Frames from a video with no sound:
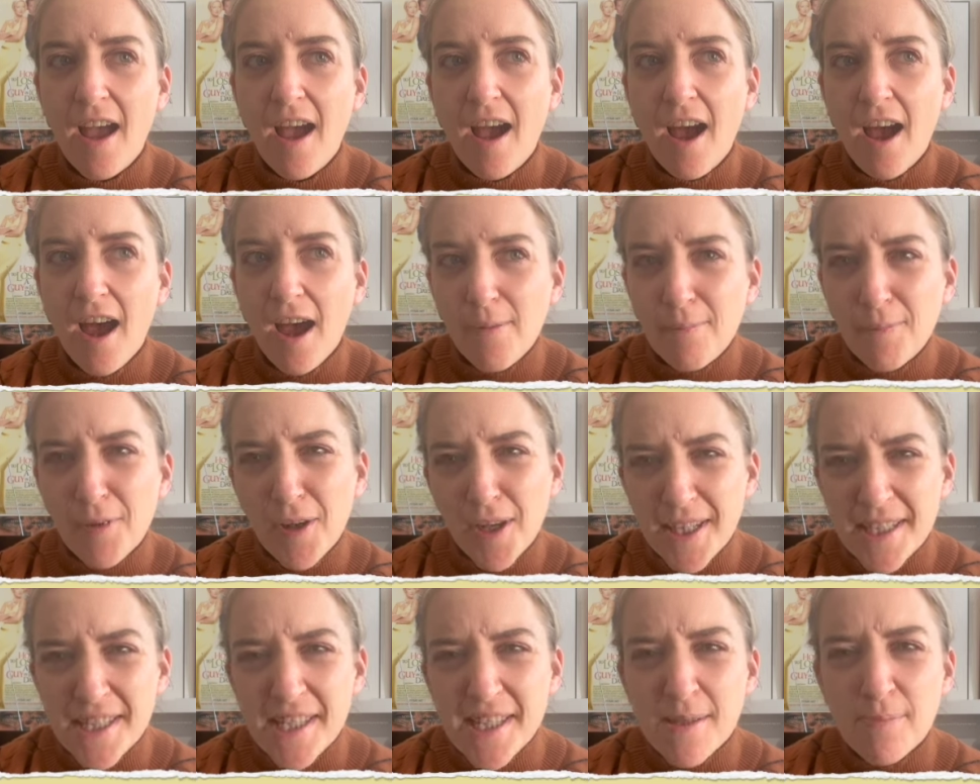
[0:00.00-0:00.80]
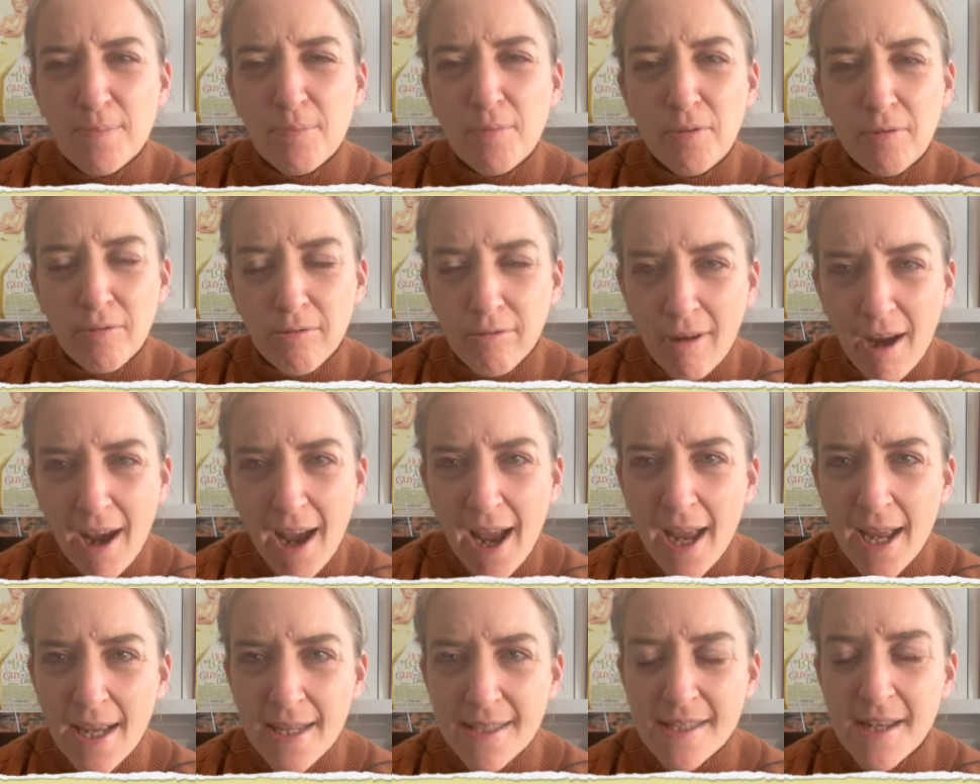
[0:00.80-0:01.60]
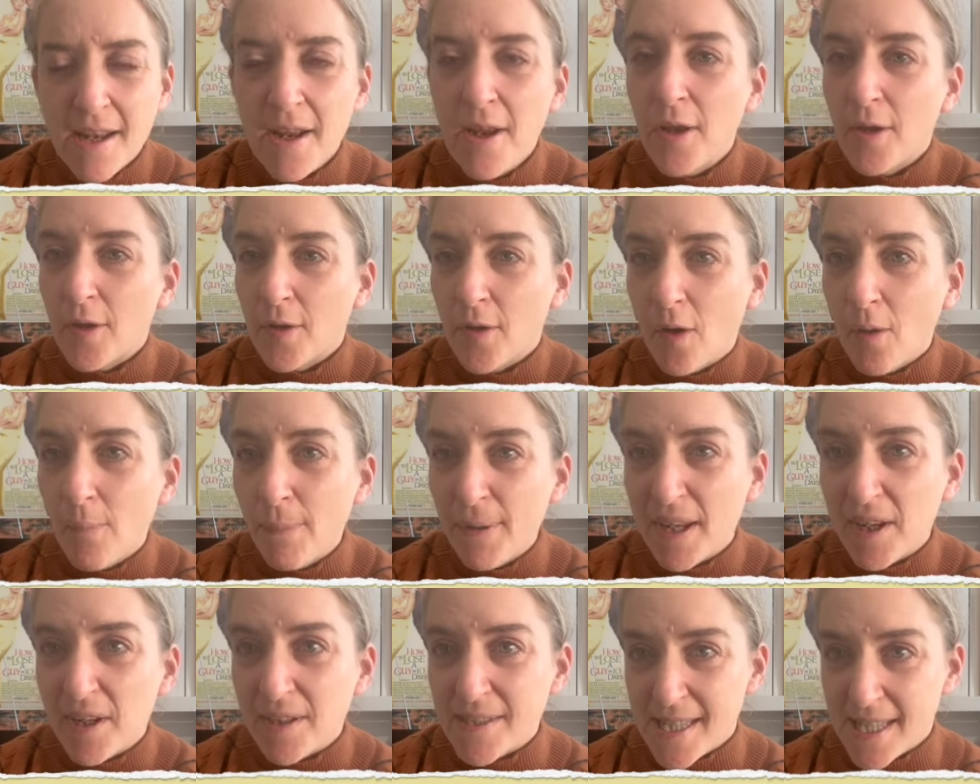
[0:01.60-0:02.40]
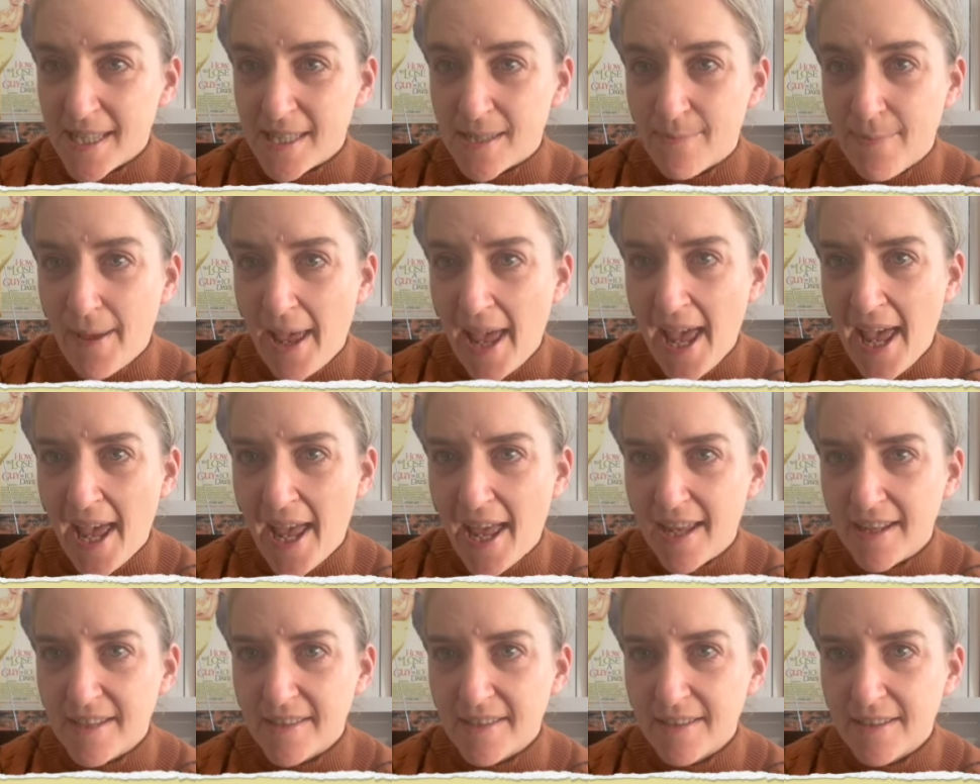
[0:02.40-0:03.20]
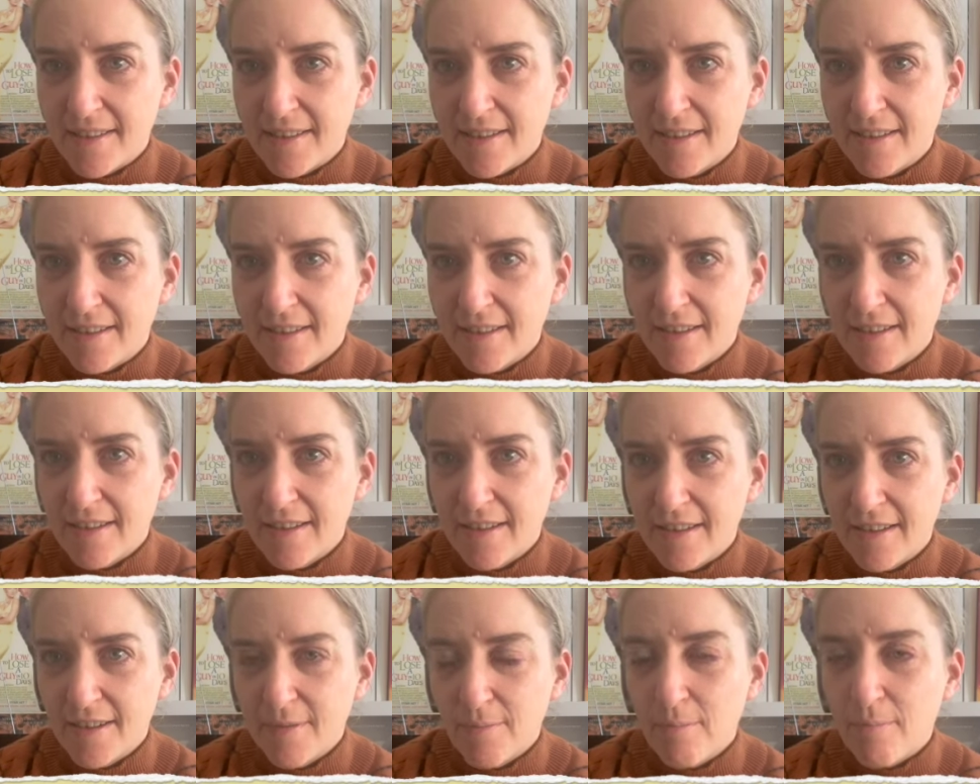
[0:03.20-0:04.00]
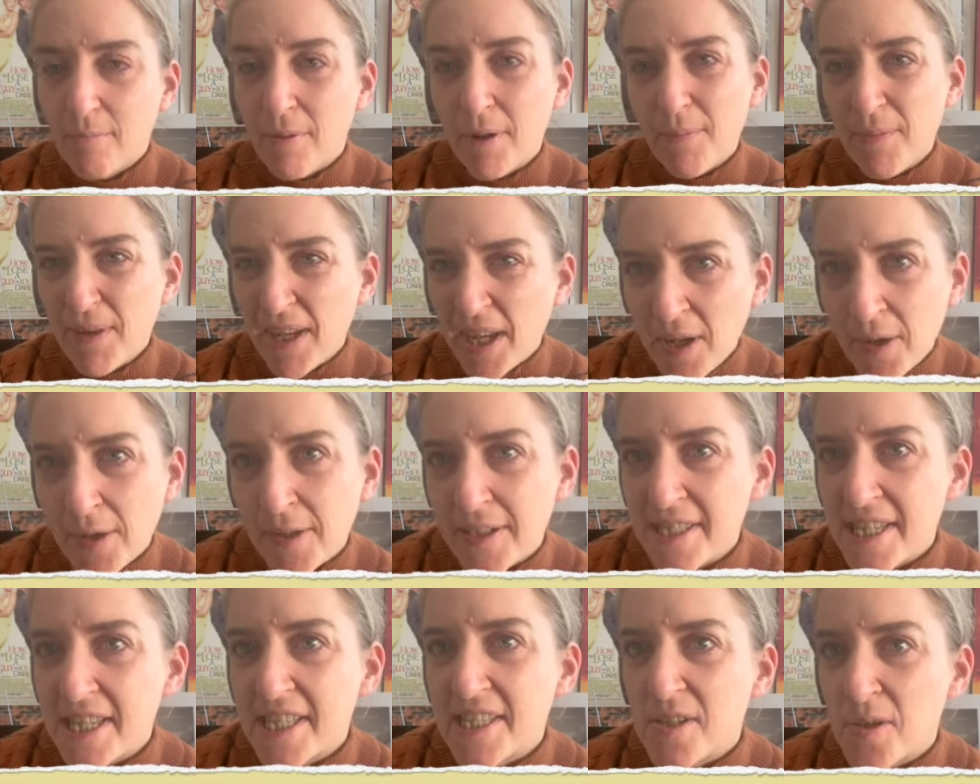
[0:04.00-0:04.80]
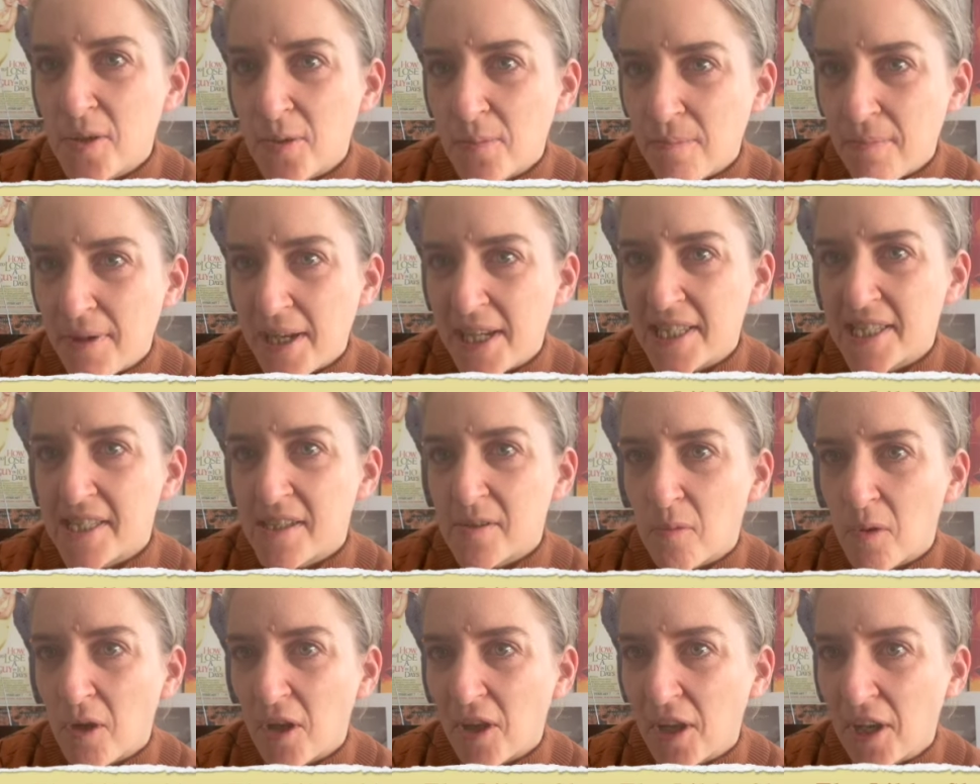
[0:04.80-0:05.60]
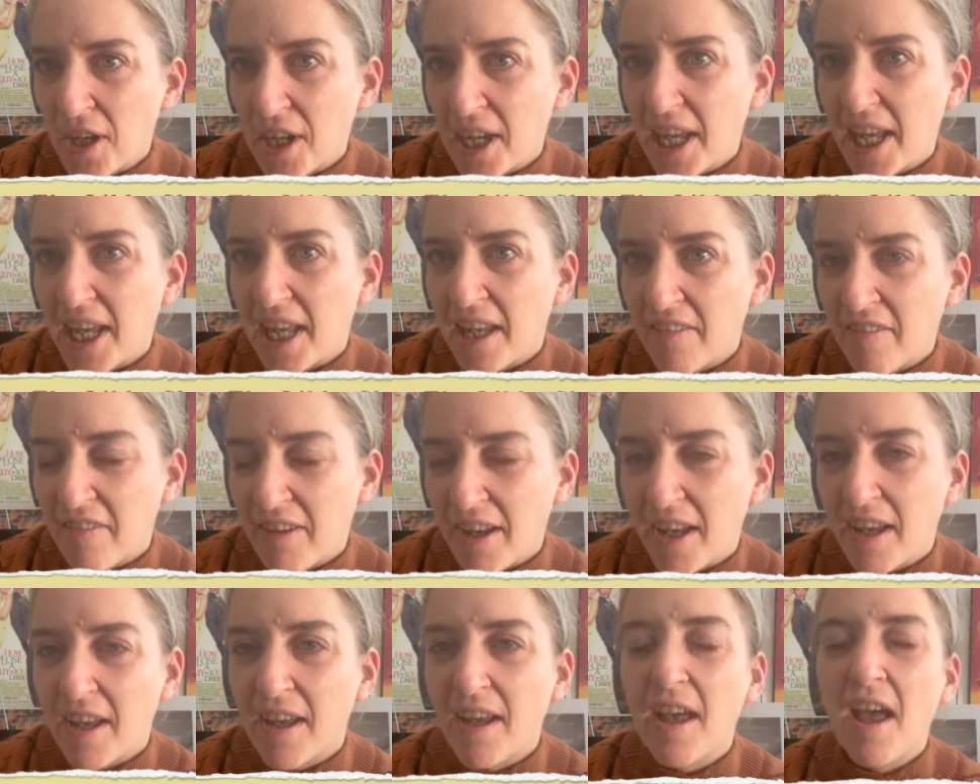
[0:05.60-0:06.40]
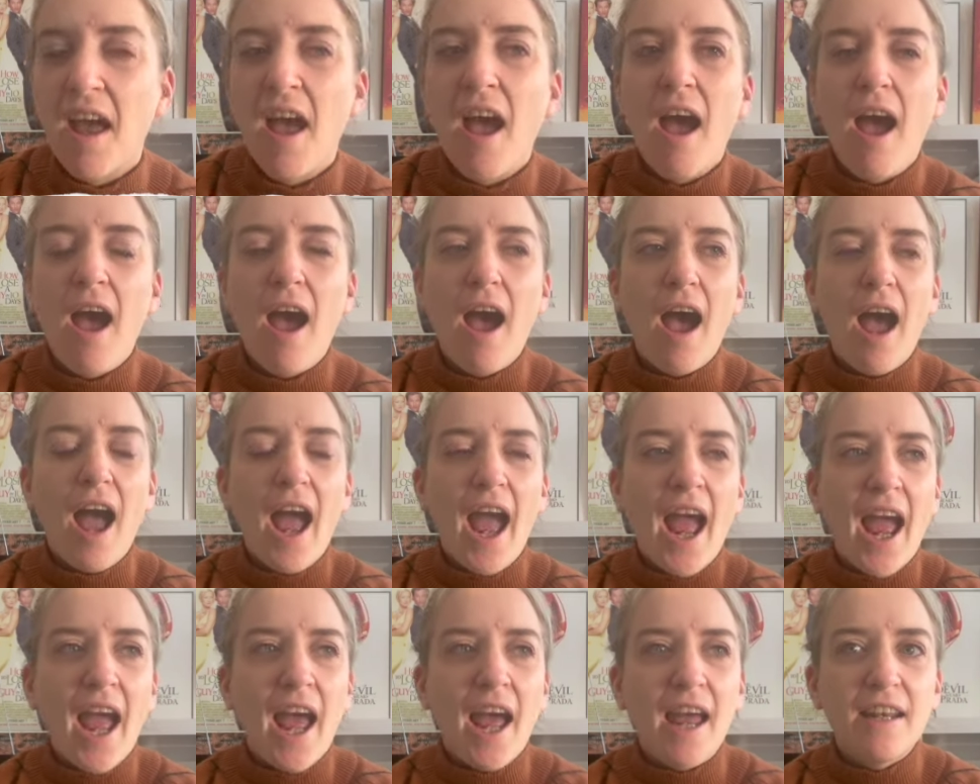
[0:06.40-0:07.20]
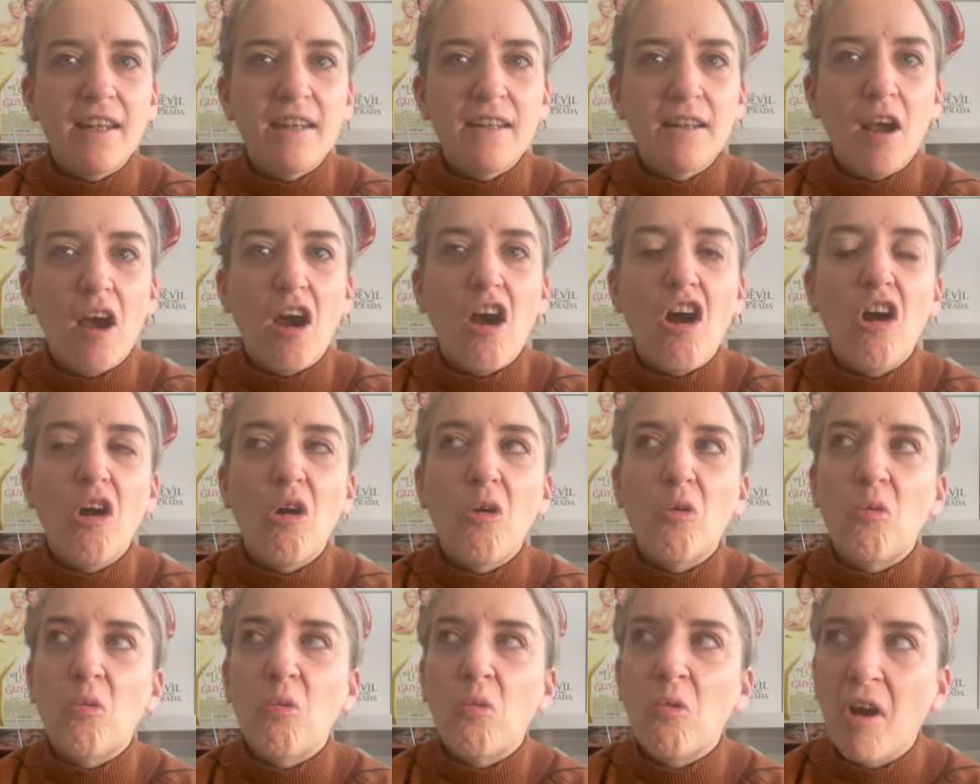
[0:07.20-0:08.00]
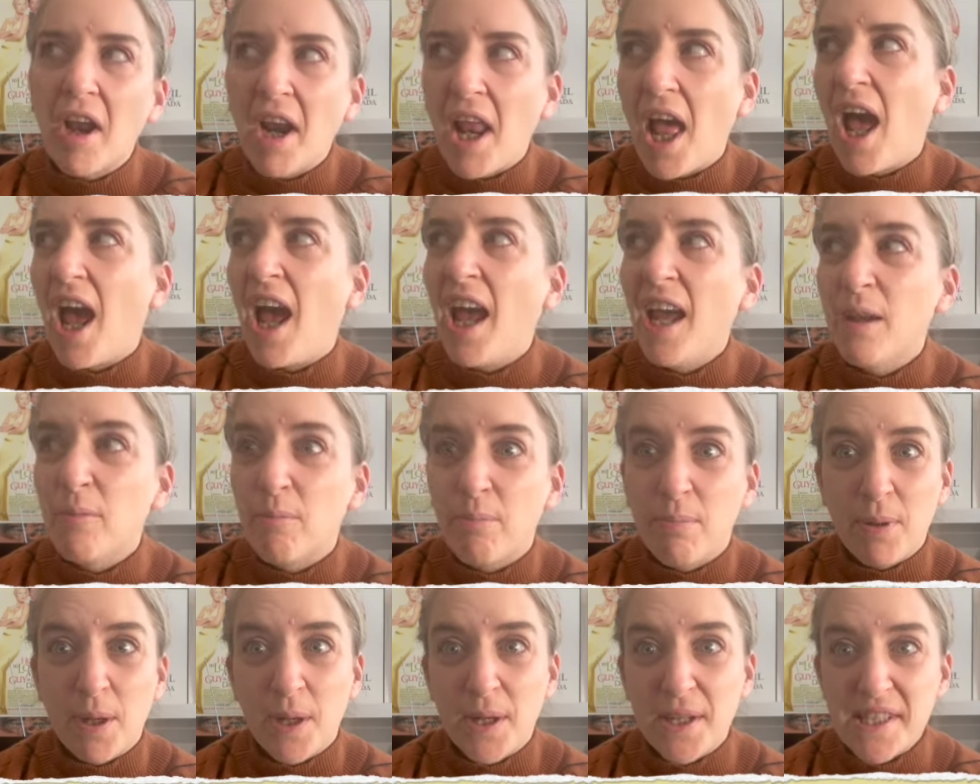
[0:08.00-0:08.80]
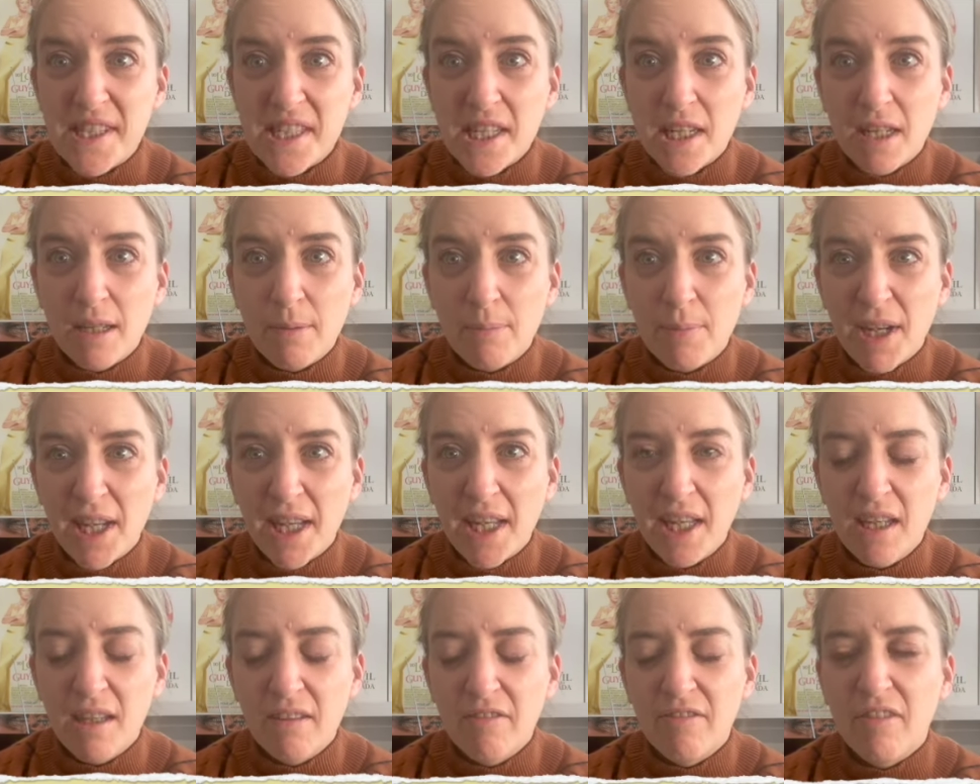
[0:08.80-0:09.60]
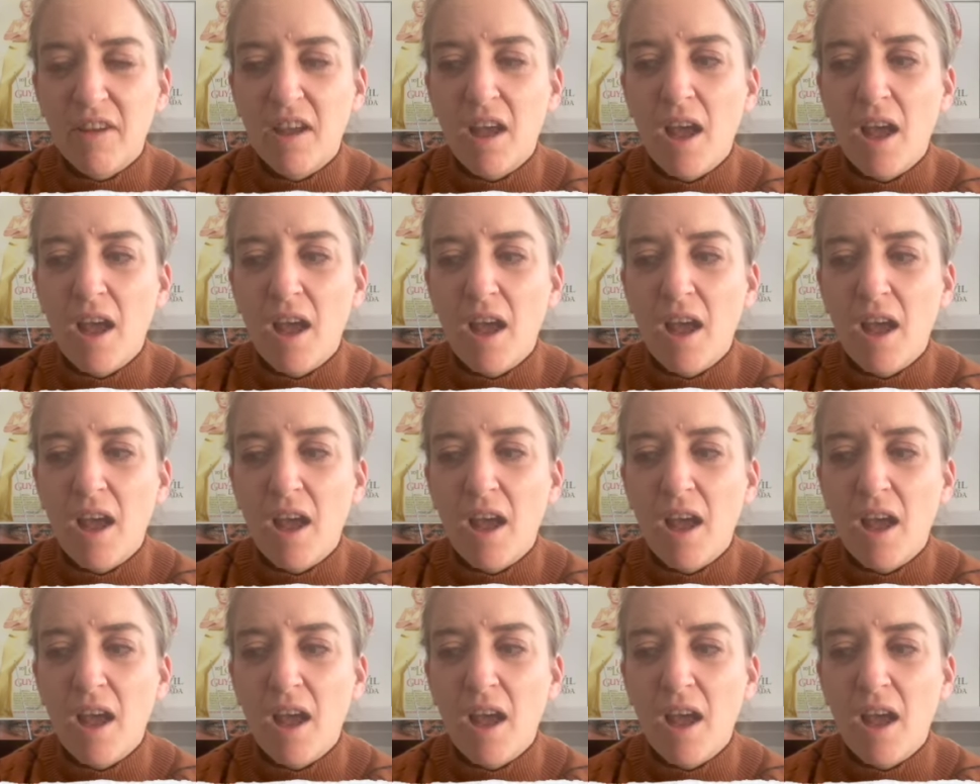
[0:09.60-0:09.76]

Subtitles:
I'm not surprised, not because it's bad, but because it's her best work ever. And what I personally believe